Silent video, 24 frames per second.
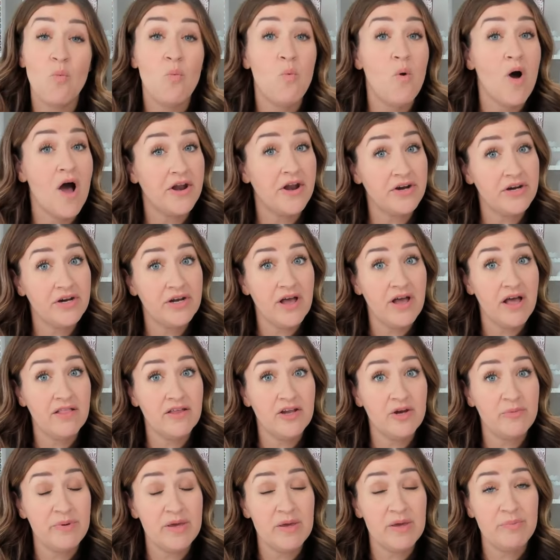
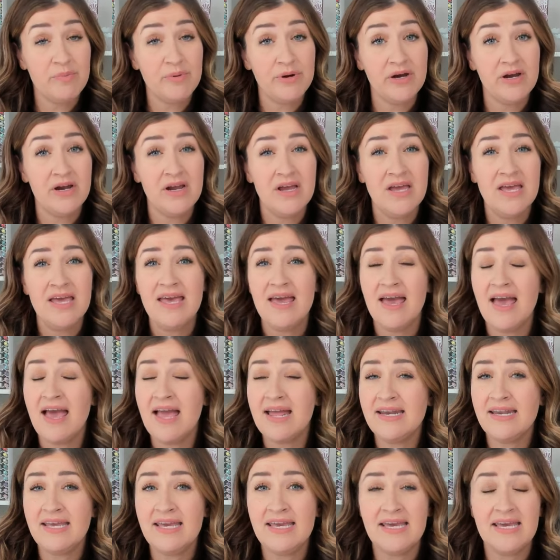watercolor paper
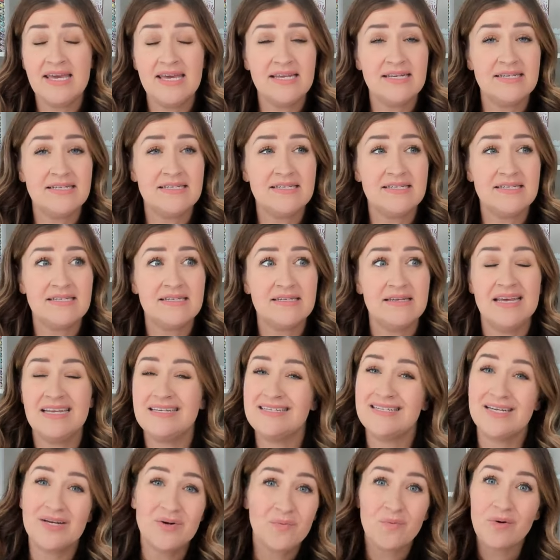and it
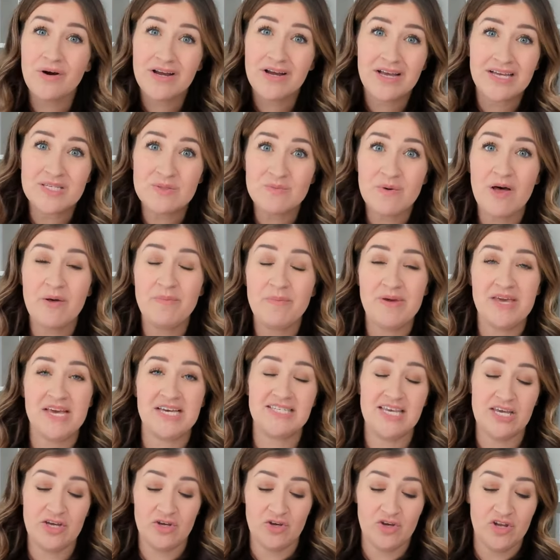didn't work as well
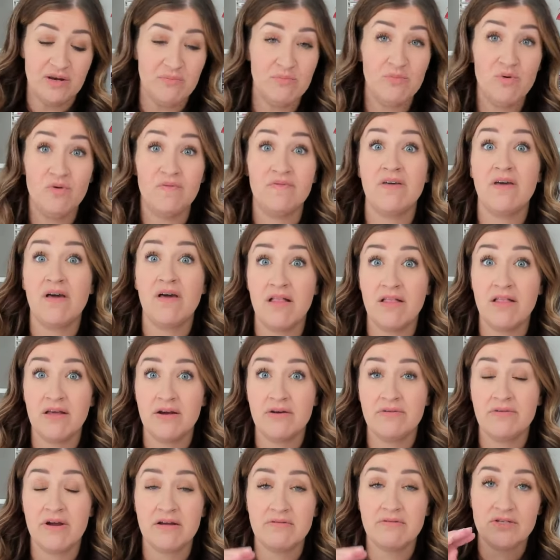because I couldn't move the
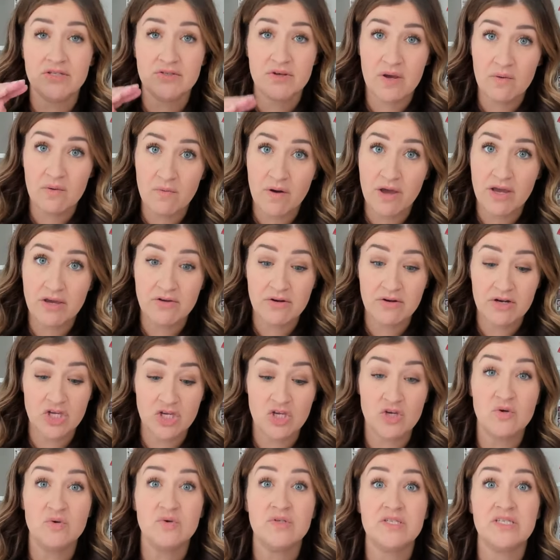color around. So I want you to
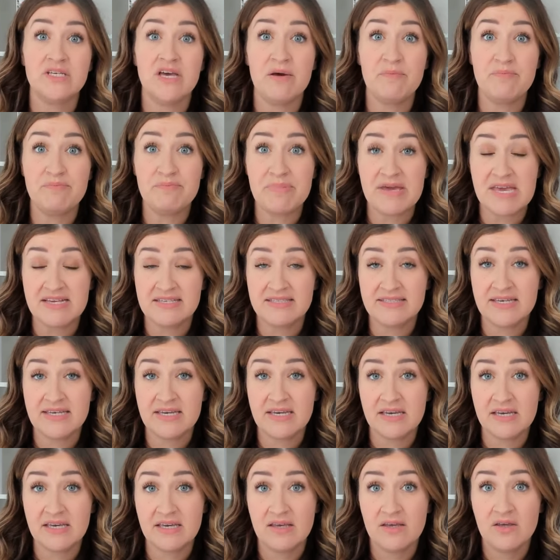use a
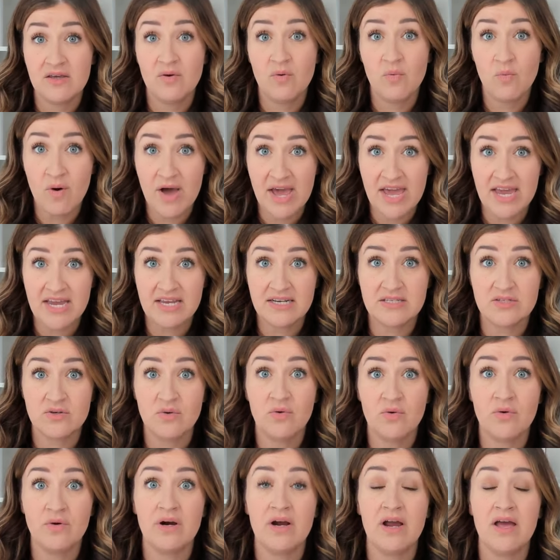basic white
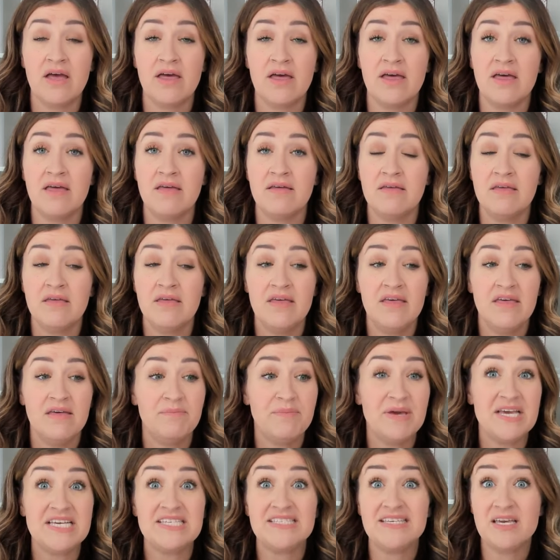or a
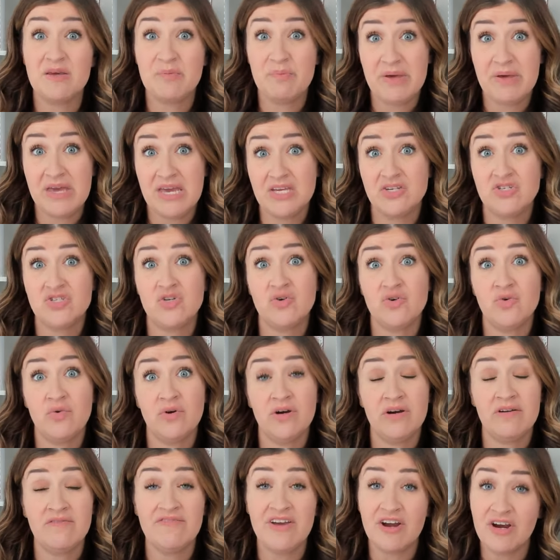basic beige
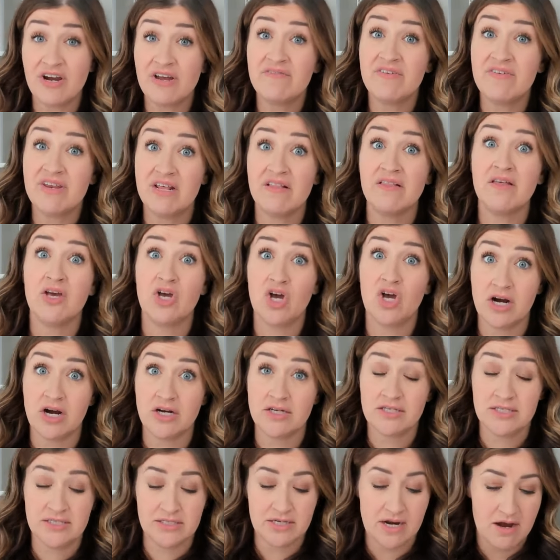or a very vanilla
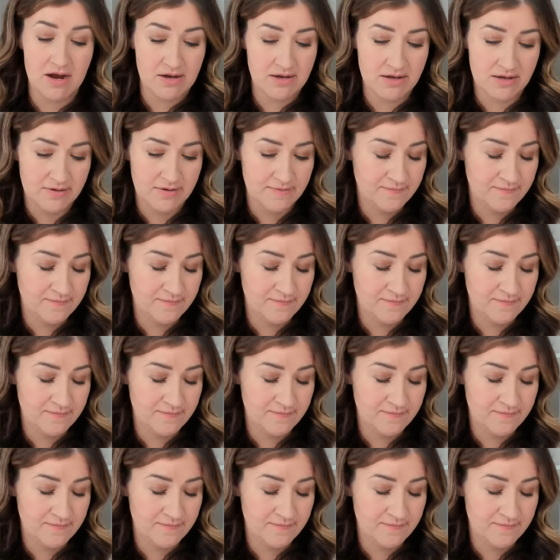cardstock.